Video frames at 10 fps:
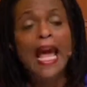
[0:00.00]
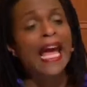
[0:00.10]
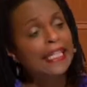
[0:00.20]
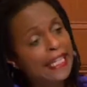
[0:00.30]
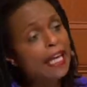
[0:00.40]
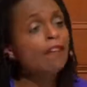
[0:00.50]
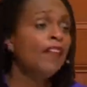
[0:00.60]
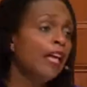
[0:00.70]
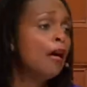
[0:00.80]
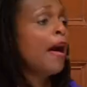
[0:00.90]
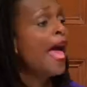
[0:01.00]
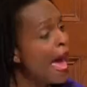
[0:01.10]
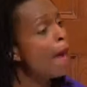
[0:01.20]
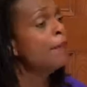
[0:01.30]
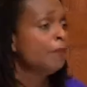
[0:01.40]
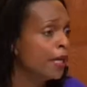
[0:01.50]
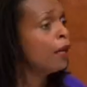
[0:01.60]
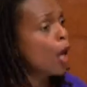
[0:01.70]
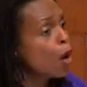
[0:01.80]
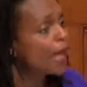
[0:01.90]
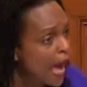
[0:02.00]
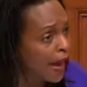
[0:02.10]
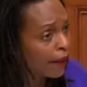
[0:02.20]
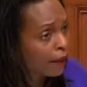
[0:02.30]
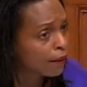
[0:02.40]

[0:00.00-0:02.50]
and give him a Happy Meal, okay?